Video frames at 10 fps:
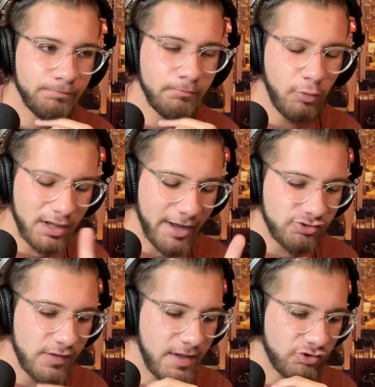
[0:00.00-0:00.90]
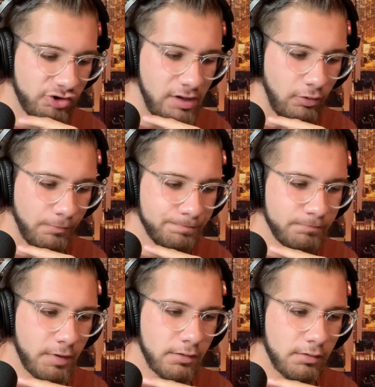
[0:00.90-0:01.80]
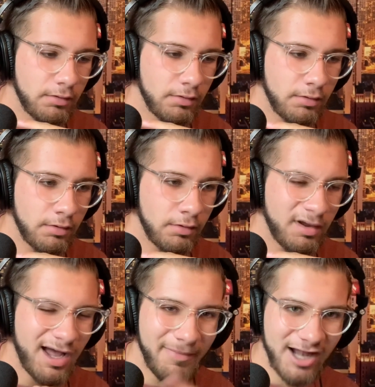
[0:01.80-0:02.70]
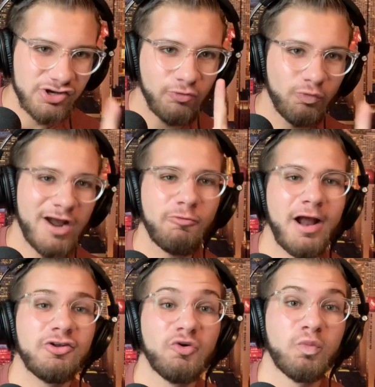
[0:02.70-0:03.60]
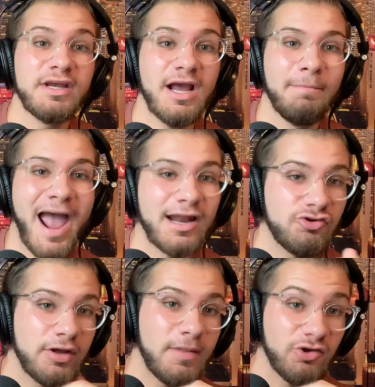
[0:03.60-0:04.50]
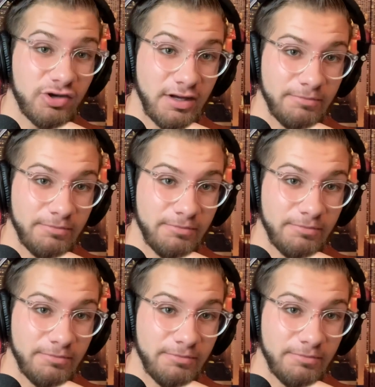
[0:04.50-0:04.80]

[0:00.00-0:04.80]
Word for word: want to mention this, too. Imagine Rick Renteria managing this team.